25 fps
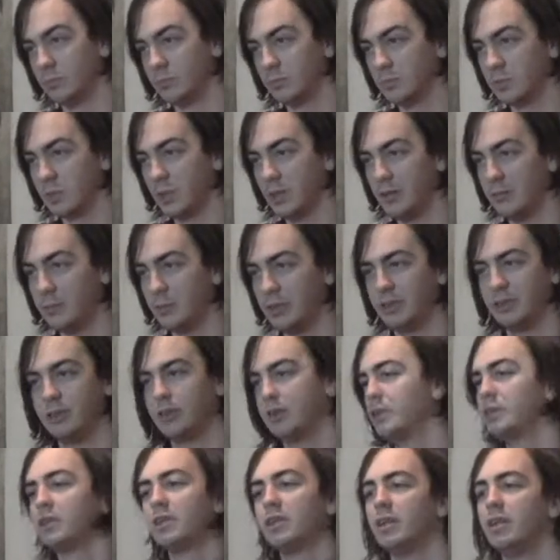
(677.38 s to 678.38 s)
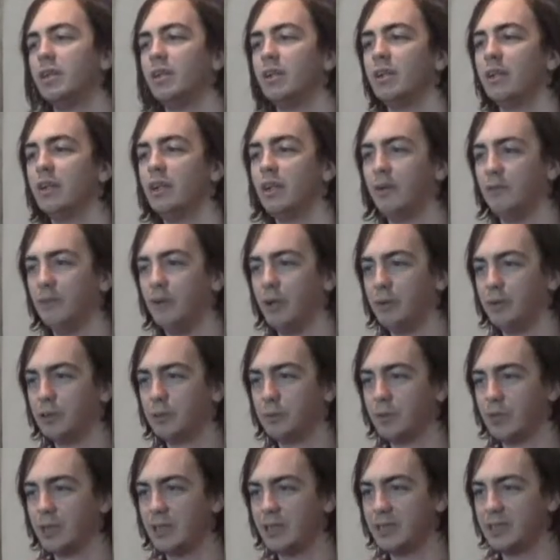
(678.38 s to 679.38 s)
I don't have much choice. I've always
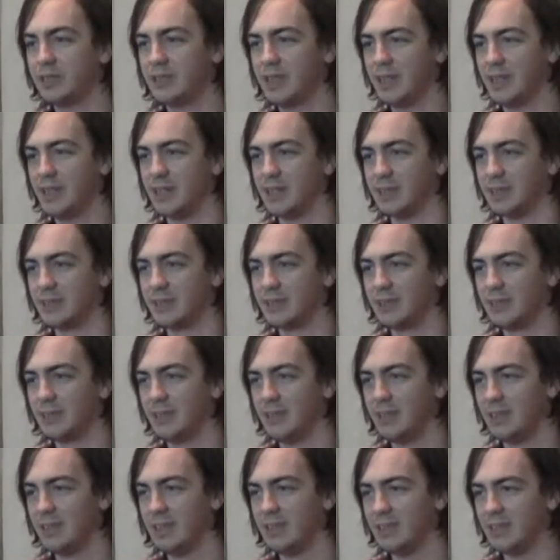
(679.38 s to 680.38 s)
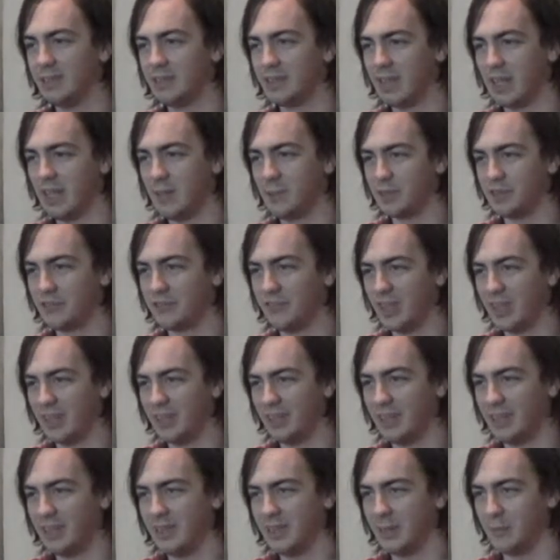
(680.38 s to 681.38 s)
wanted to say this. The time has
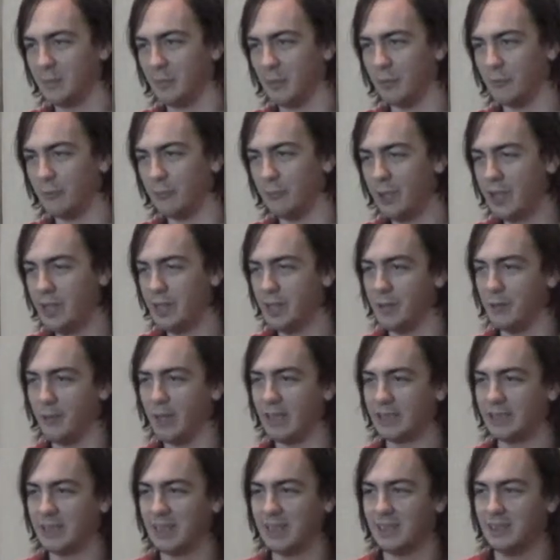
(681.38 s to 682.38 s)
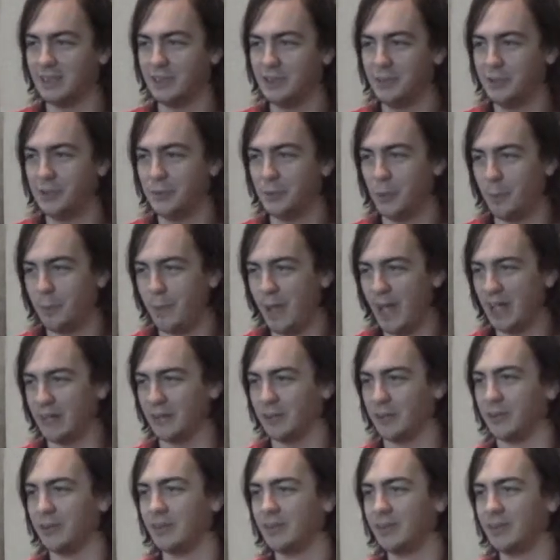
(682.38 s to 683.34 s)
finally come. Rio, I challenge you to a battle!